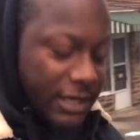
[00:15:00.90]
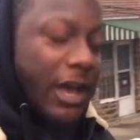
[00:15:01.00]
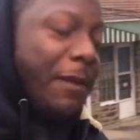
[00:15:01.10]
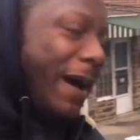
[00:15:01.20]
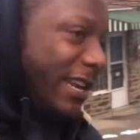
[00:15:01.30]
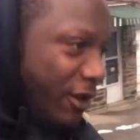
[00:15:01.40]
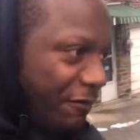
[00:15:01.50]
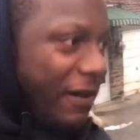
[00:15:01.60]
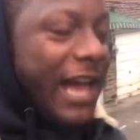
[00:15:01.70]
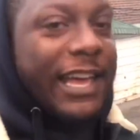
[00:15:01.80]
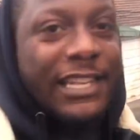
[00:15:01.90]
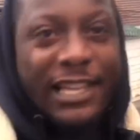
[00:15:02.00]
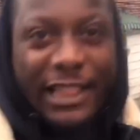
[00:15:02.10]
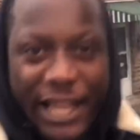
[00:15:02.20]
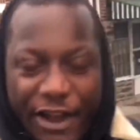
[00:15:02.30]
Y'all might know Vodka
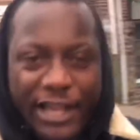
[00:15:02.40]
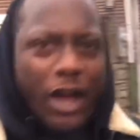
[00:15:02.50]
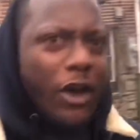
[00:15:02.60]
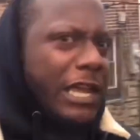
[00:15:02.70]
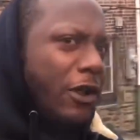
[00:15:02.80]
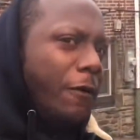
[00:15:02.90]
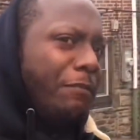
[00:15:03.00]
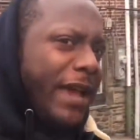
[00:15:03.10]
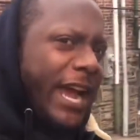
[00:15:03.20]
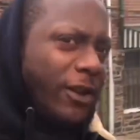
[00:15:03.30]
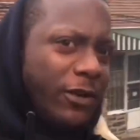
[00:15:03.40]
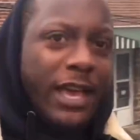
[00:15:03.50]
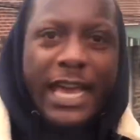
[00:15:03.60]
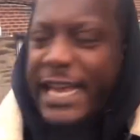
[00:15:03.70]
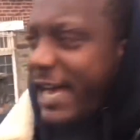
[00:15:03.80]
as a lyric. Oh, he don't
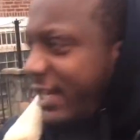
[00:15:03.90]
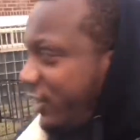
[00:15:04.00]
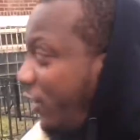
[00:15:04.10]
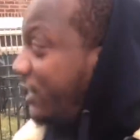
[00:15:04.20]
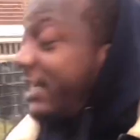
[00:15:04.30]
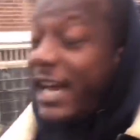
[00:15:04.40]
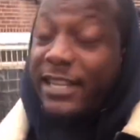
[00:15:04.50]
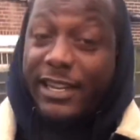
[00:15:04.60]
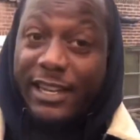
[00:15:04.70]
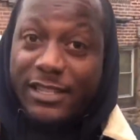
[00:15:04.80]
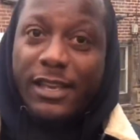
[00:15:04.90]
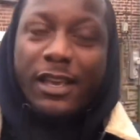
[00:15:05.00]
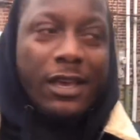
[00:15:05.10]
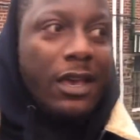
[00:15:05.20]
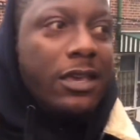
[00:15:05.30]
battle. He got songs. He got this.
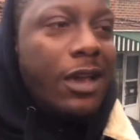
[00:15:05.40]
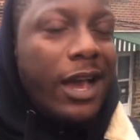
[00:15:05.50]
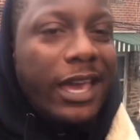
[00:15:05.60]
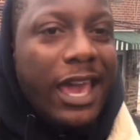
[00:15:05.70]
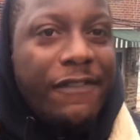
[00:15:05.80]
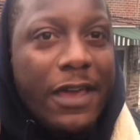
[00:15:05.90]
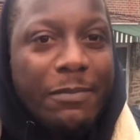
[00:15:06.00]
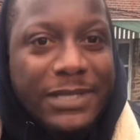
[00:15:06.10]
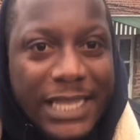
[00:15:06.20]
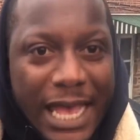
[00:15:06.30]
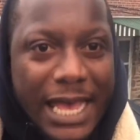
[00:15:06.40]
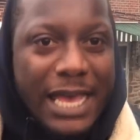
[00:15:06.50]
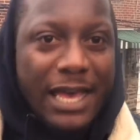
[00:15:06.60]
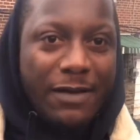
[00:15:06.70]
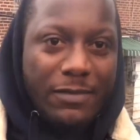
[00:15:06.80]
Y'all gave him
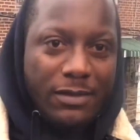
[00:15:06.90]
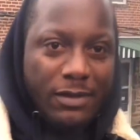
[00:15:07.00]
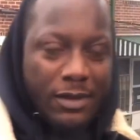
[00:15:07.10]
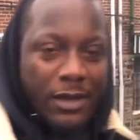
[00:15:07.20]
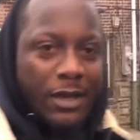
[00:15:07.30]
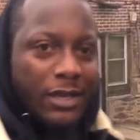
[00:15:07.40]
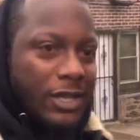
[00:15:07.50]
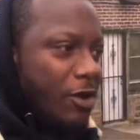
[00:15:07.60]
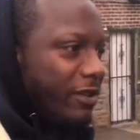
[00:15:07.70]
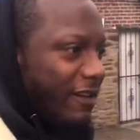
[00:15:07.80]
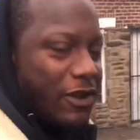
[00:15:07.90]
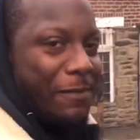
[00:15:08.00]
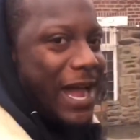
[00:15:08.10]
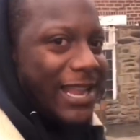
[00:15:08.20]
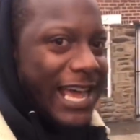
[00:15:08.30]
time. You don't give
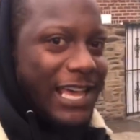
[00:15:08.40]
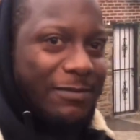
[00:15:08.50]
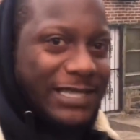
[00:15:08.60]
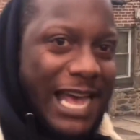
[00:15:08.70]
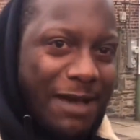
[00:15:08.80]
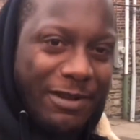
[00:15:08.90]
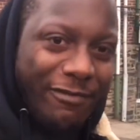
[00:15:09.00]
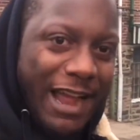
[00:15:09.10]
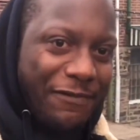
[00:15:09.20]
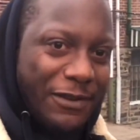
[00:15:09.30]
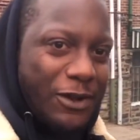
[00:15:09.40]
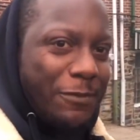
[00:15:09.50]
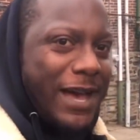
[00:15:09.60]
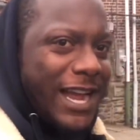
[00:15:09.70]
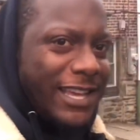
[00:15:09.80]
nobody like him time to write for
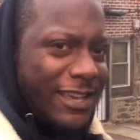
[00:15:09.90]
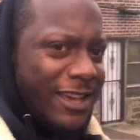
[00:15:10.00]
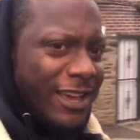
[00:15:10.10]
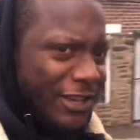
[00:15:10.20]
nobody.